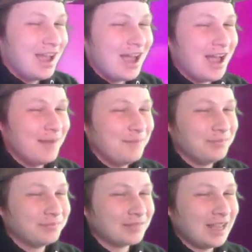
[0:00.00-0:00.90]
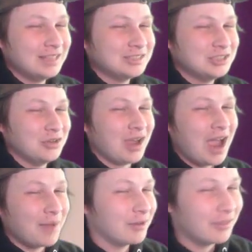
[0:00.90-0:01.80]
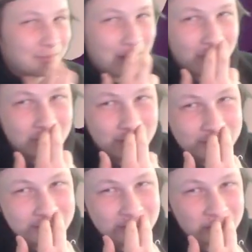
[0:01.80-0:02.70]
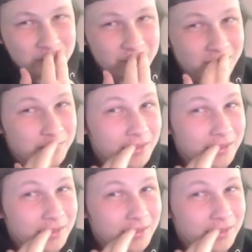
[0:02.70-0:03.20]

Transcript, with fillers: Um, as a joke, I'm gonna click Power Gem instead of Sludge Wave because I'm